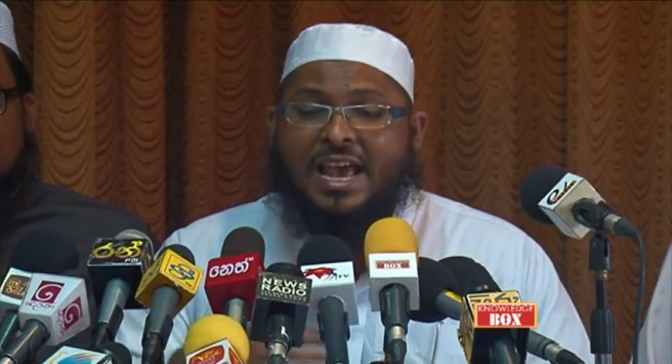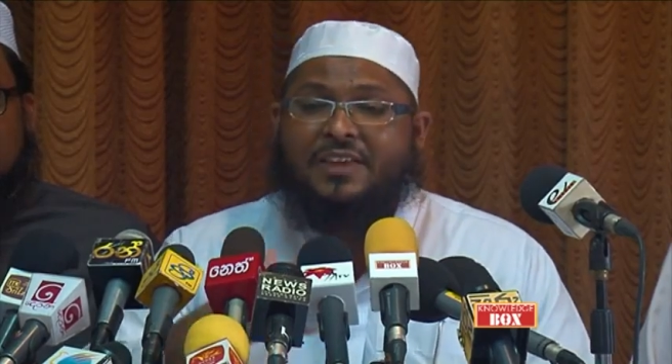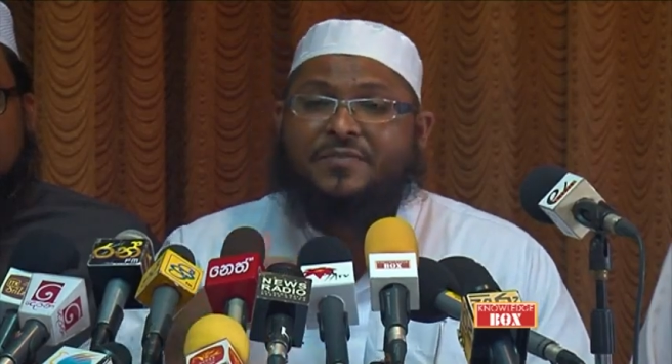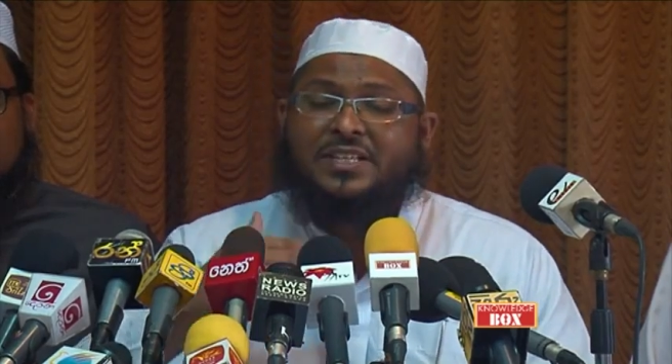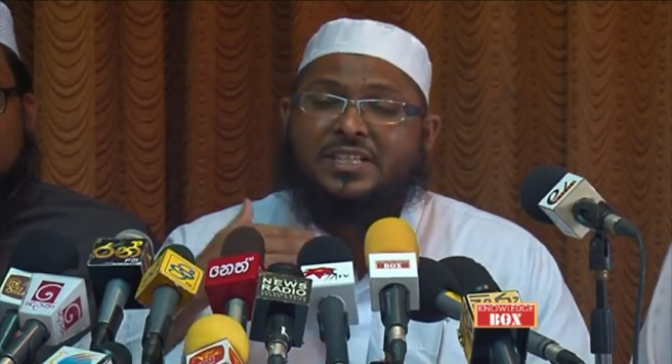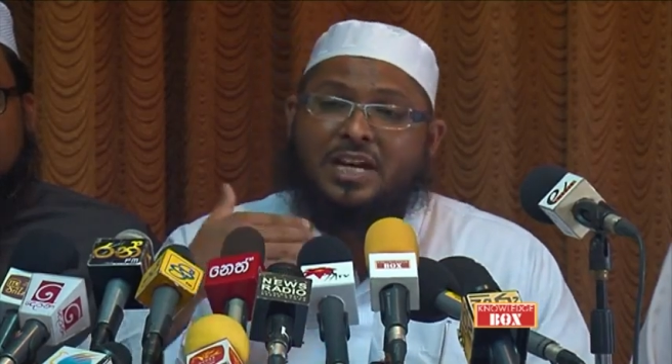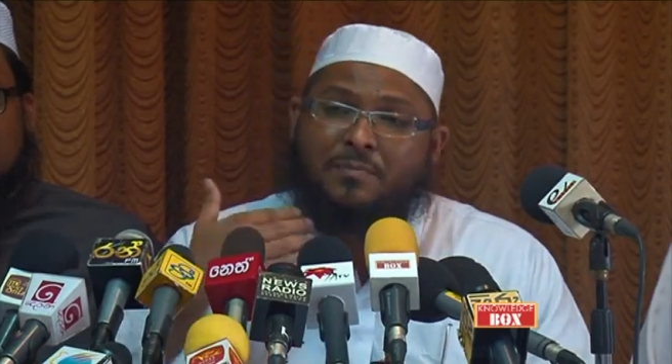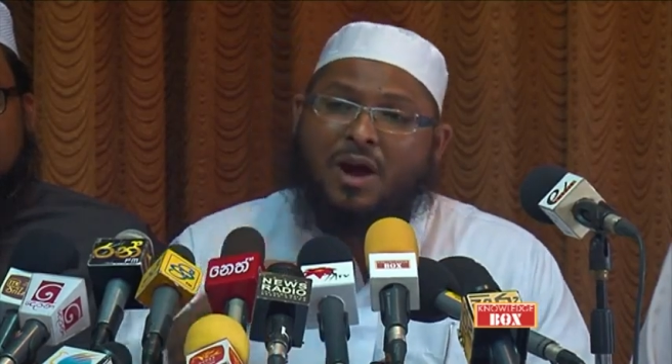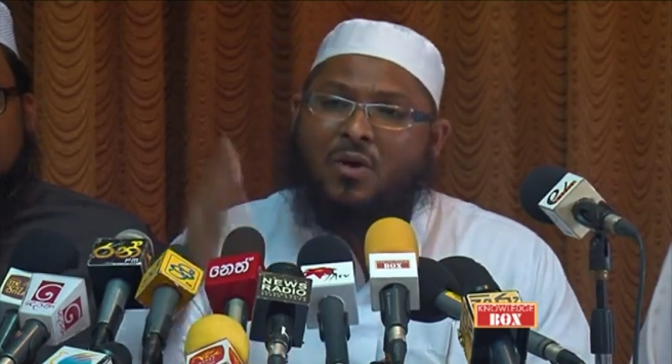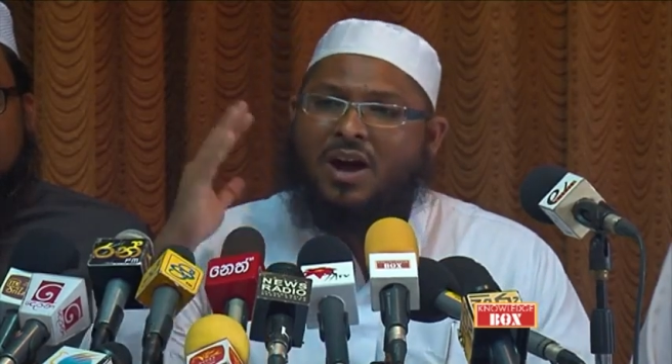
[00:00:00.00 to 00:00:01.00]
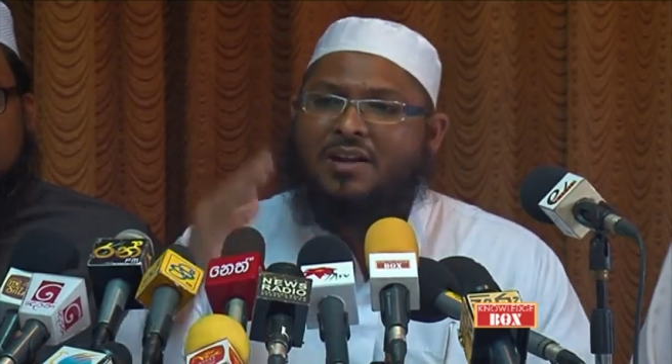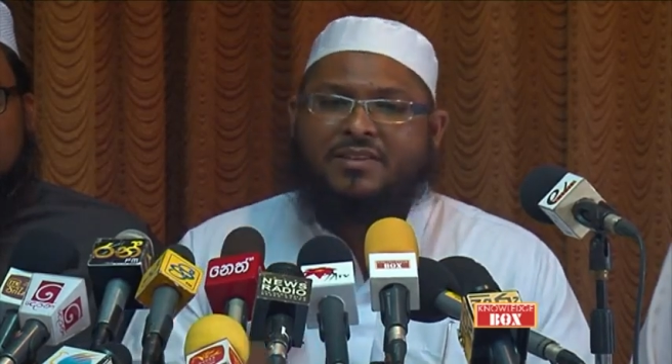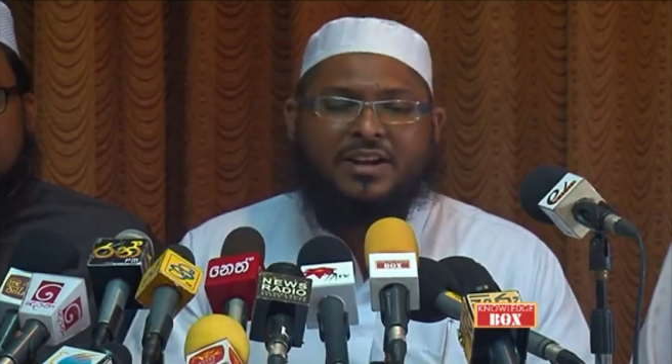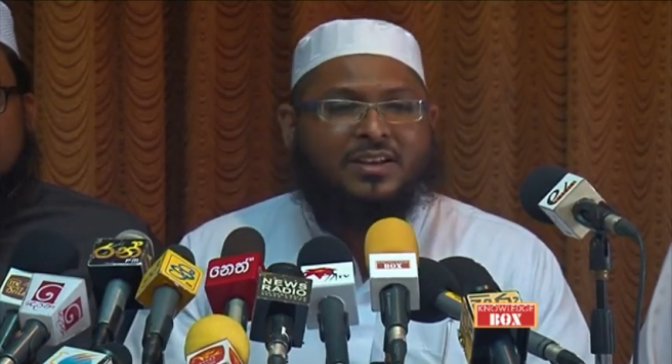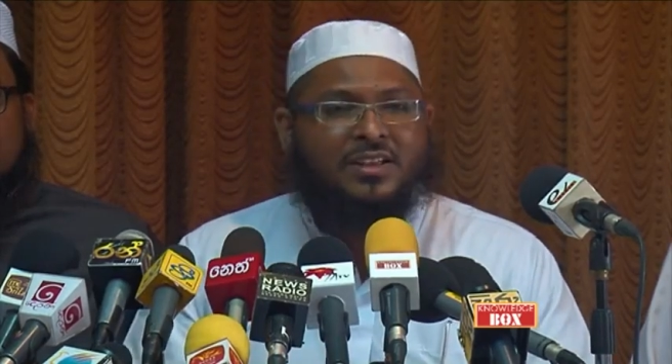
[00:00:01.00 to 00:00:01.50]
And if it's above
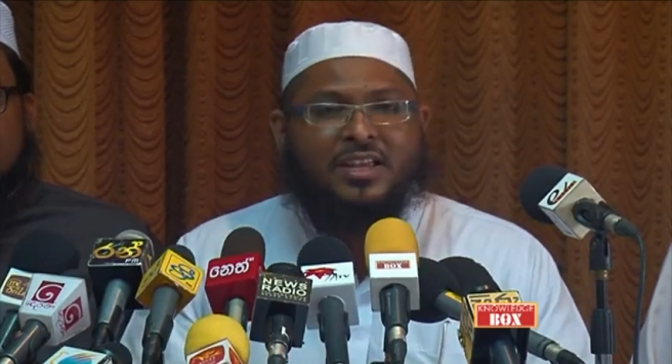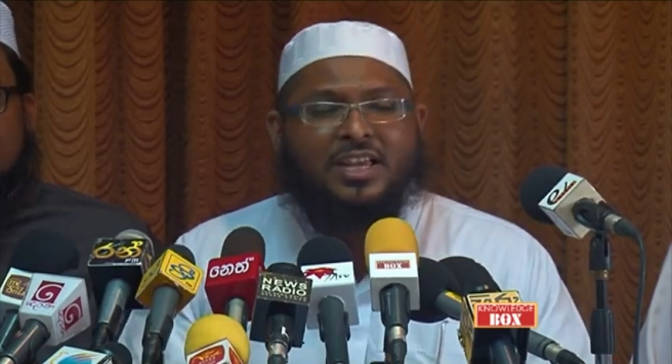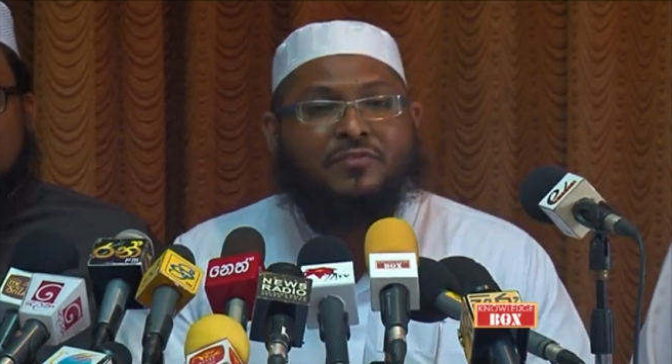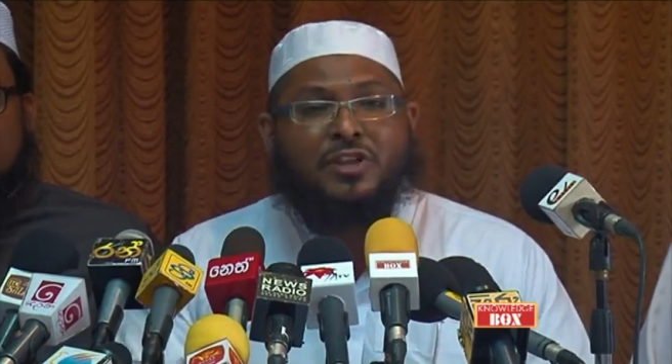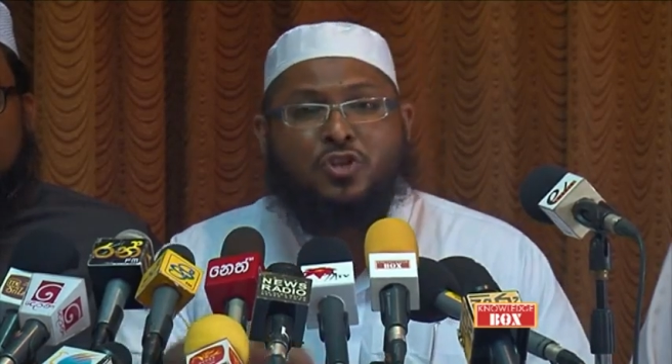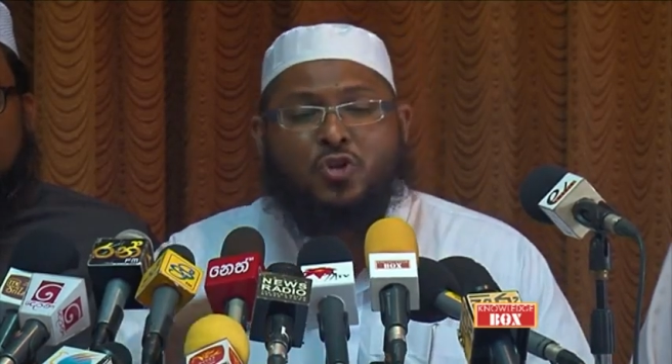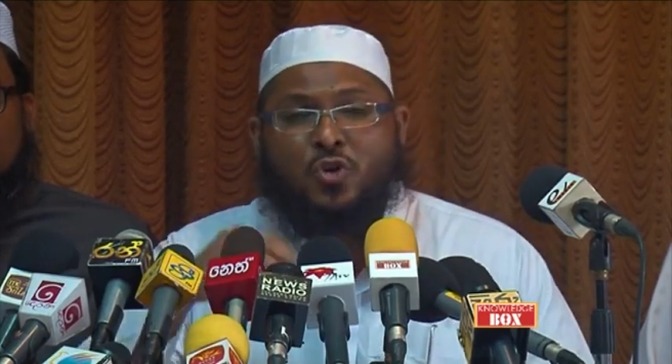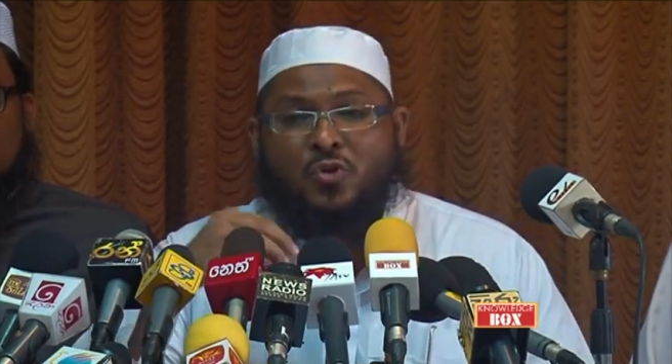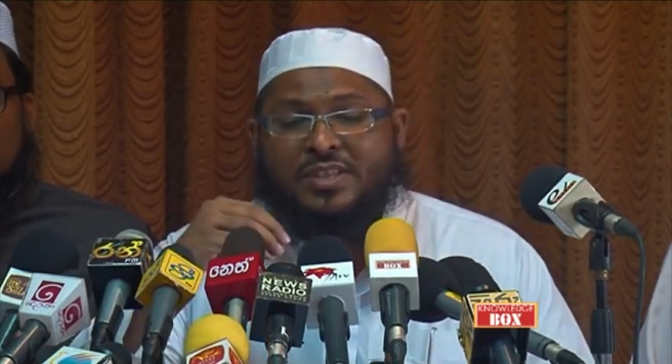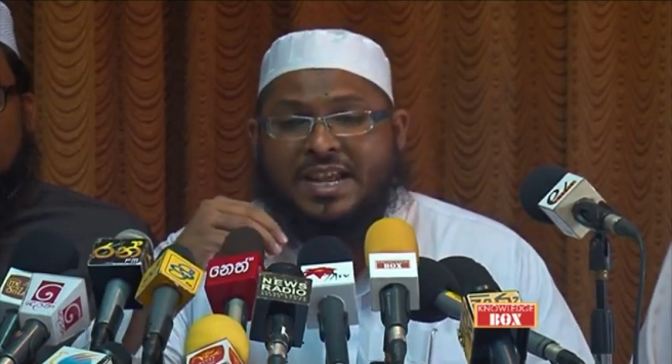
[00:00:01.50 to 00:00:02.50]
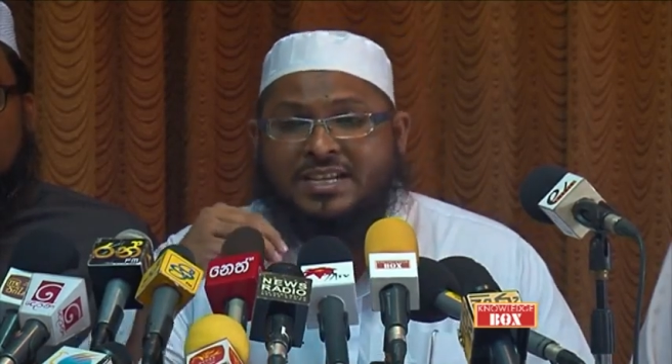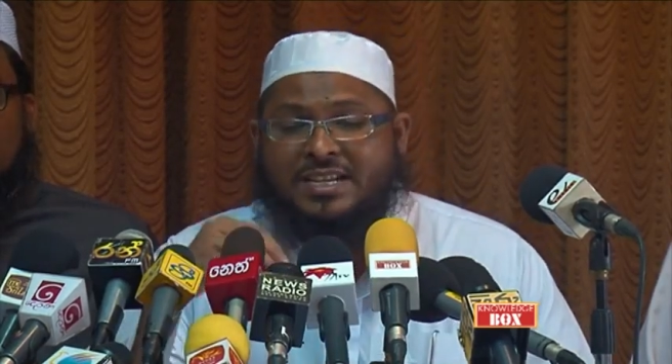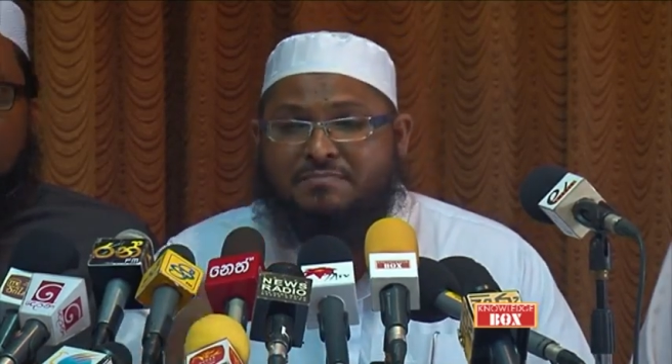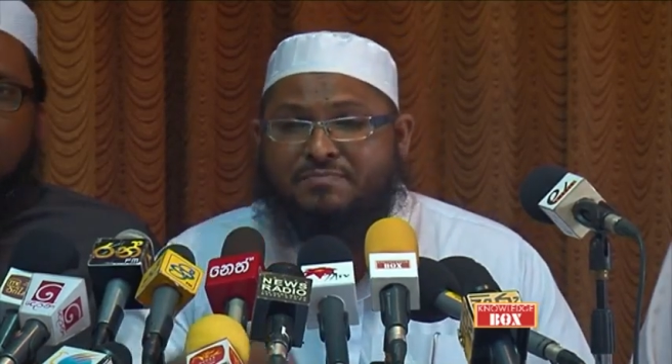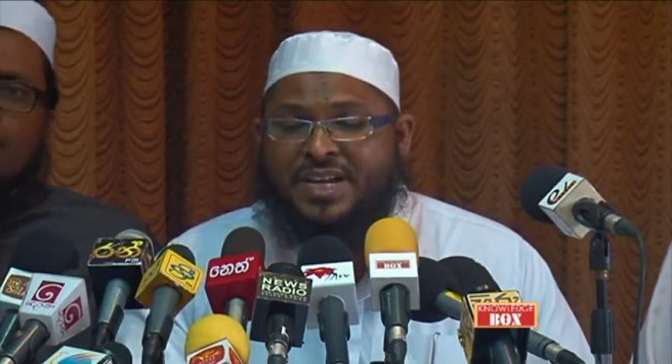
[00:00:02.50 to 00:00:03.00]
100, even though that
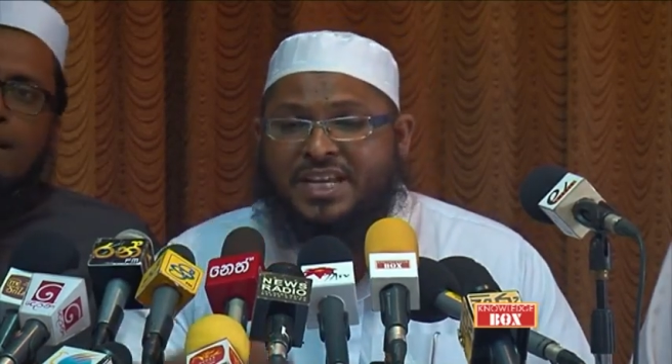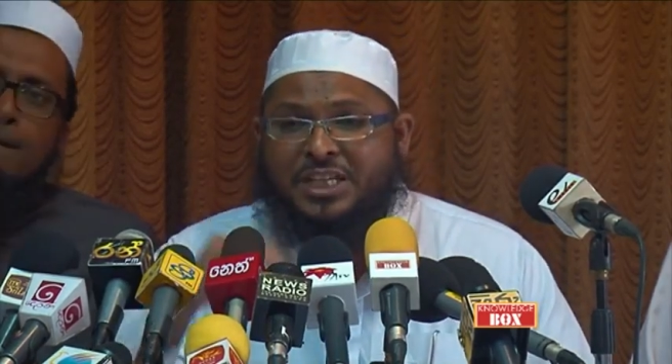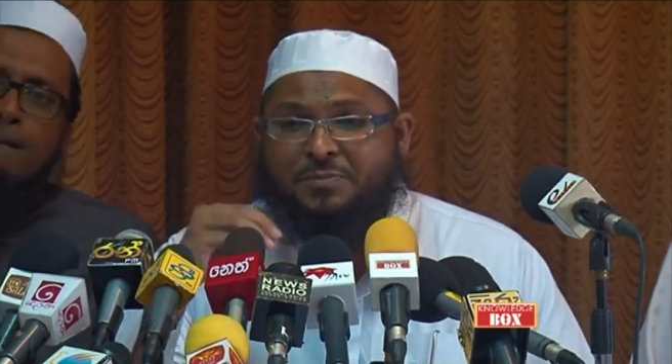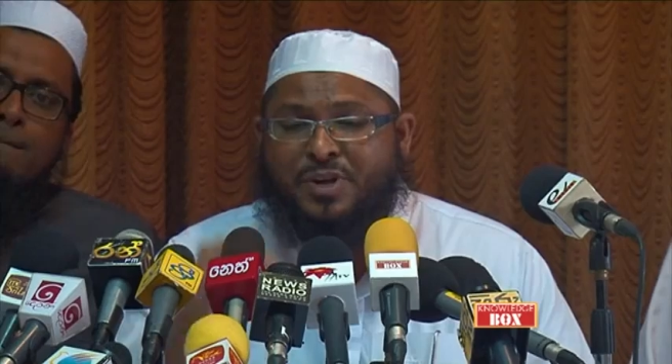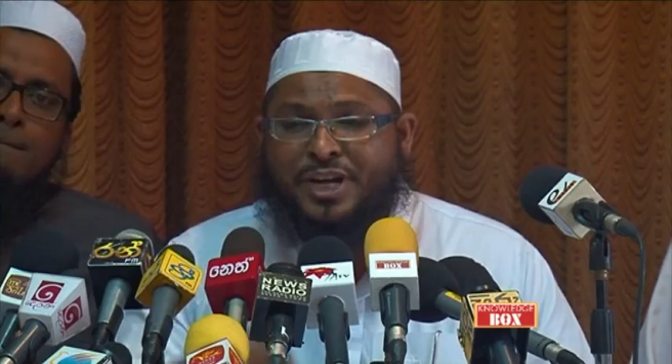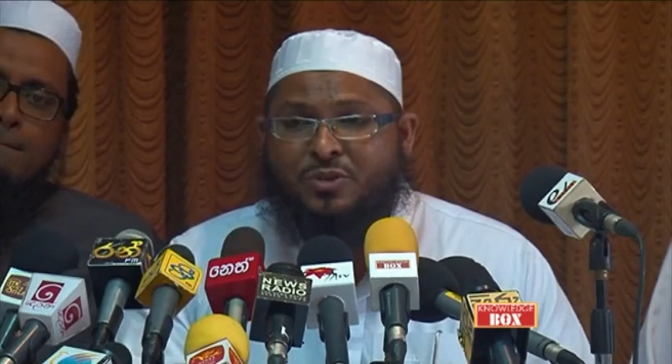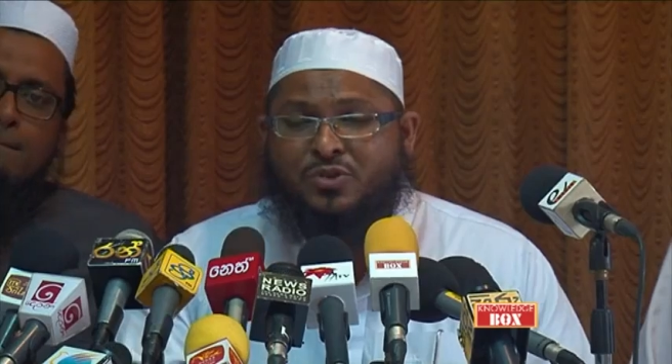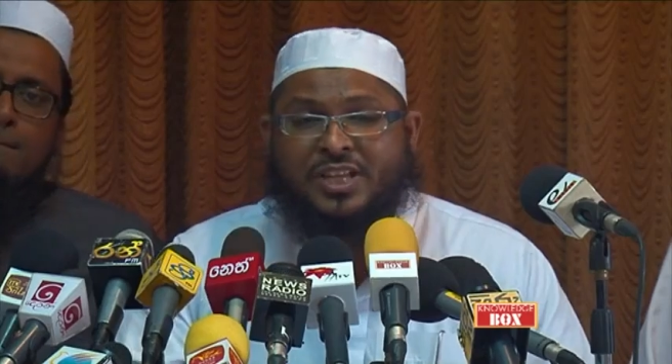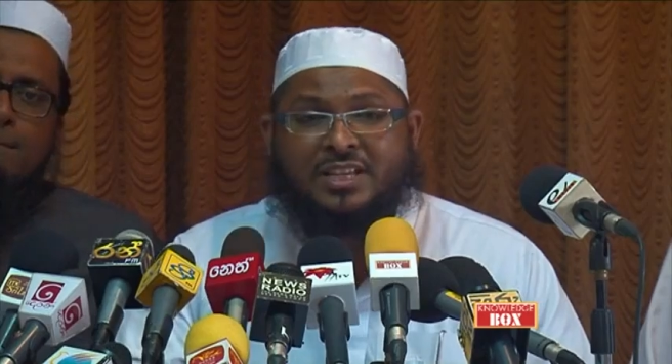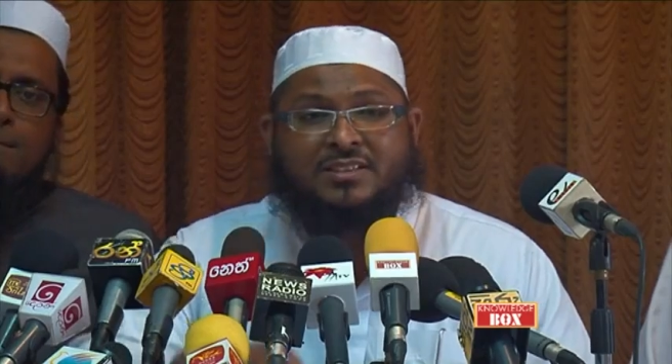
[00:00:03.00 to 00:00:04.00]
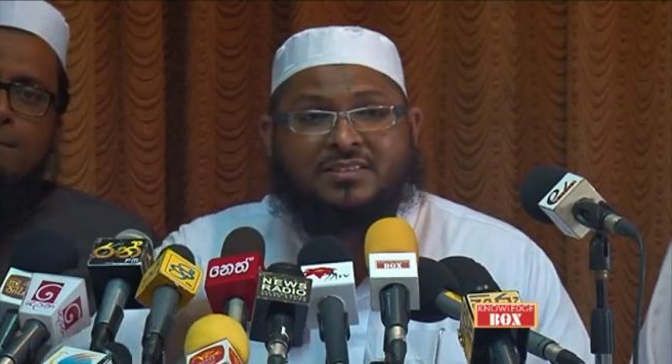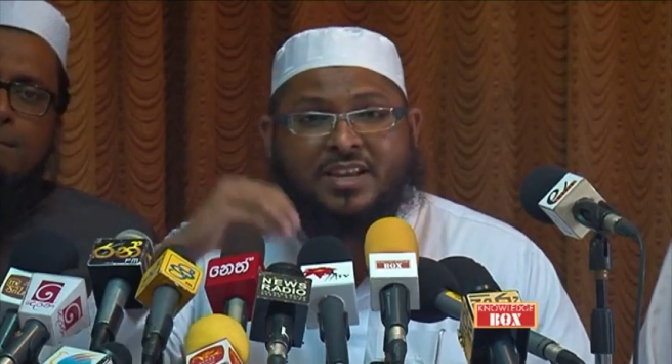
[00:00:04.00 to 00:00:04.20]
company is producing